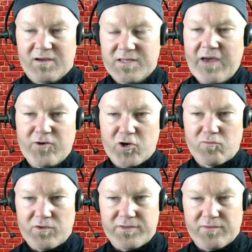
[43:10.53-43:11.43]
They have a good
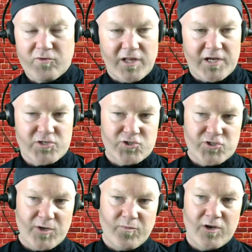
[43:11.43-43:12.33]

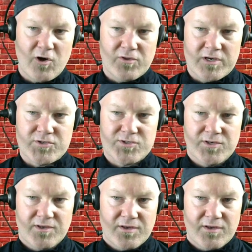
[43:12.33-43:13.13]
relationship. We know this.